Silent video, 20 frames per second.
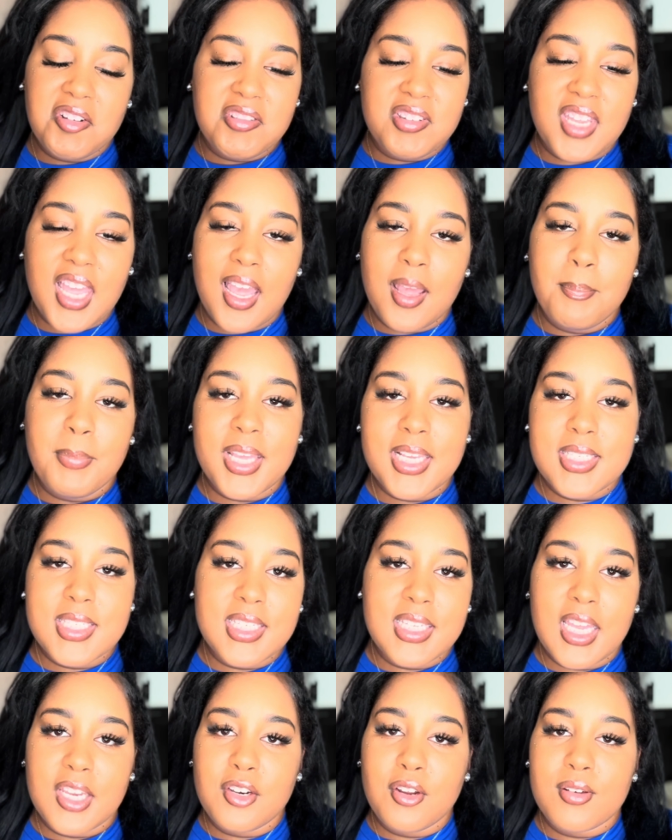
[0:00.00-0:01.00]
a
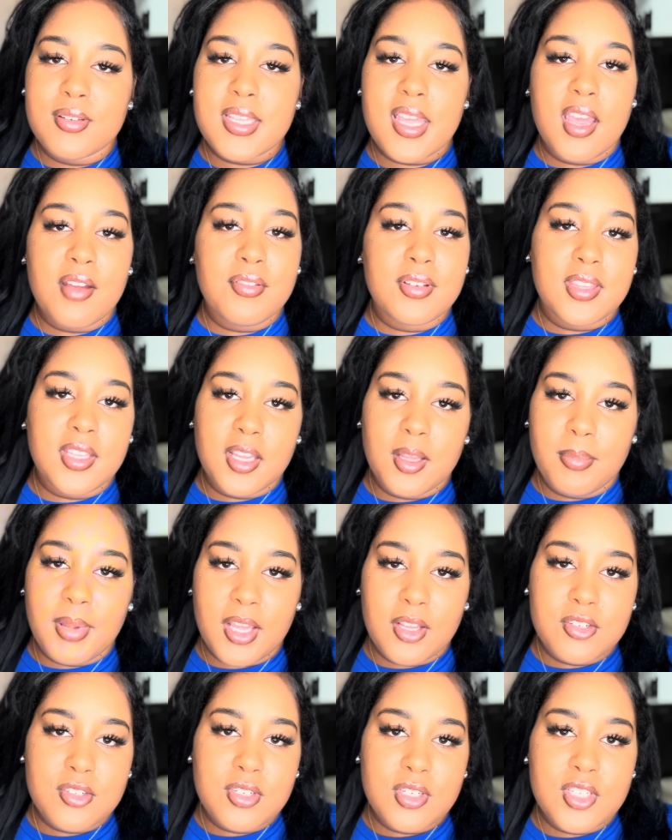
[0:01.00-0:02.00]
bestie that knows everything
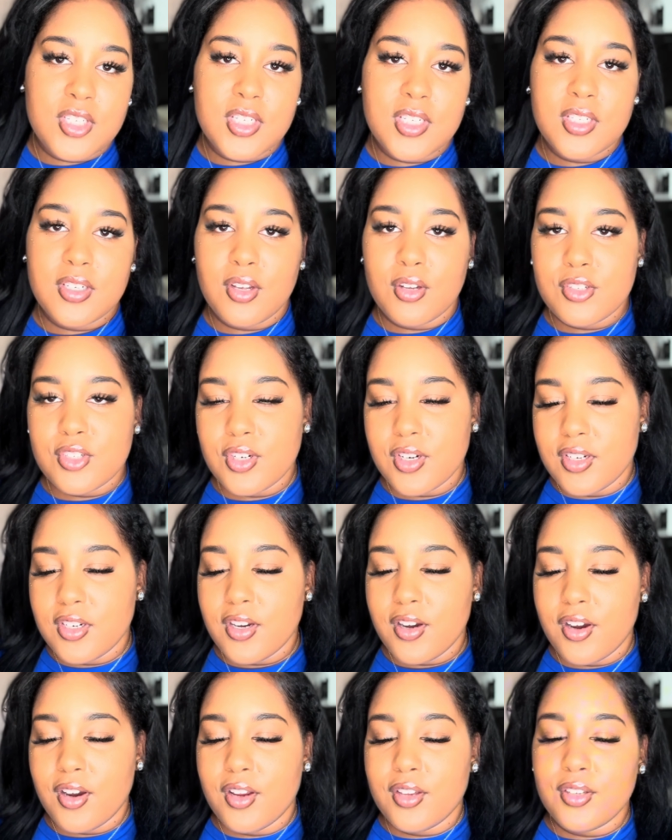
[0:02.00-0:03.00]
about you. She knows your
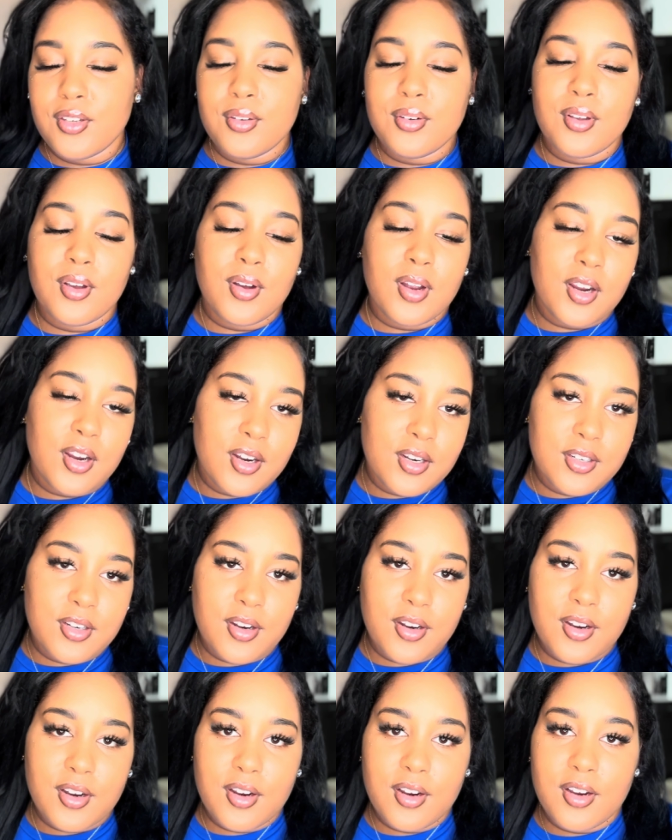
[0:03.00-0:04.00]
dirt, you know her
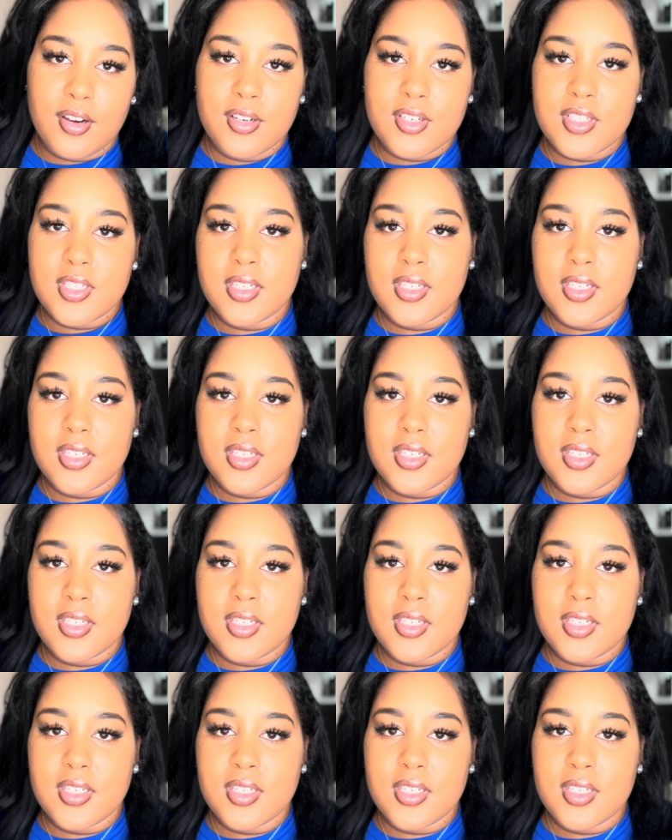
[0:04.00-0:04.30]
dirt.